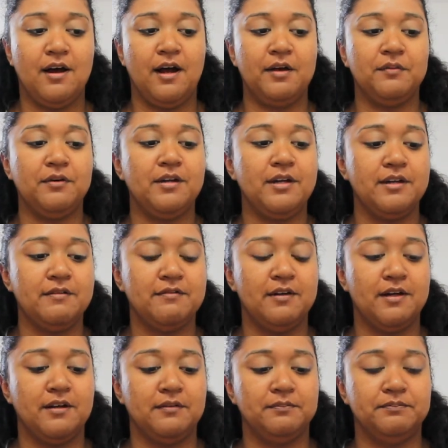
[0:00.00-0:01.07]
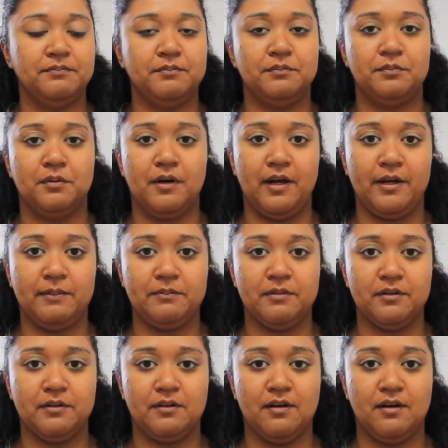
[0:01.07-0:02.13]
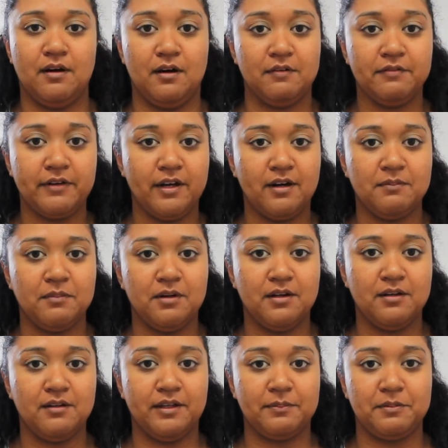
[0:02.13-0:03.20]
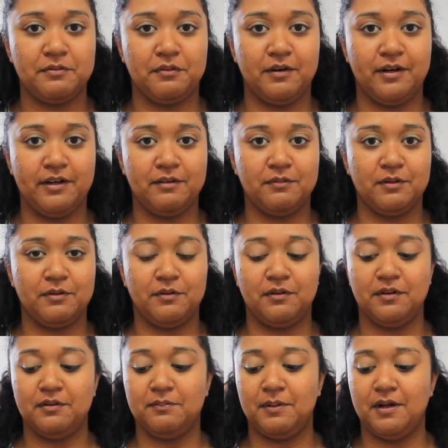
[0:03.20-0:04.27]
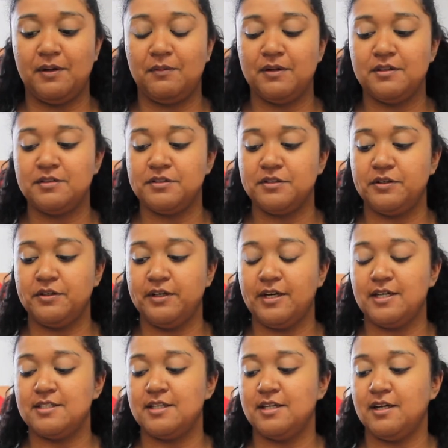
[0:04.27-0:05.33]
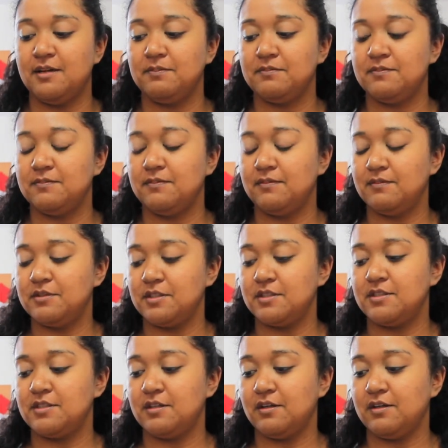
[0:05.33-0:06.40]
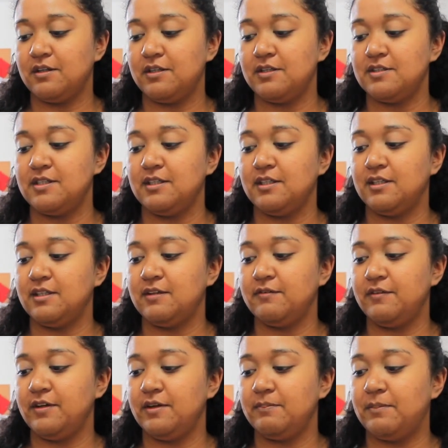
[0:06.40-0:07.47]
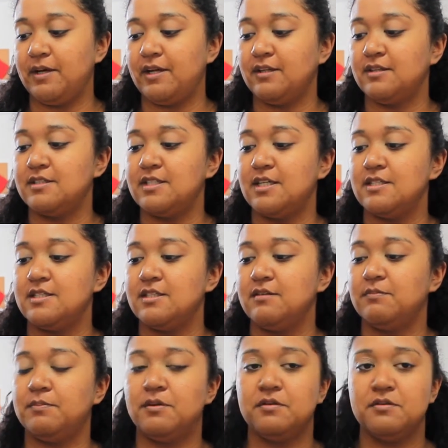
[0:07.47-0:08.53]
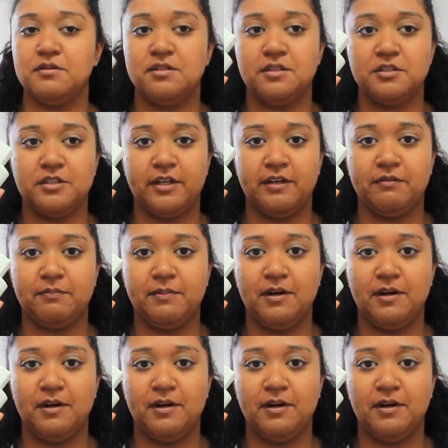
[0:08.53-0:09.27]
I would have primed off camera, like before I hit record, but I wanted to show you guys that I'm just started using the Nivea Men Sensitive Post Shave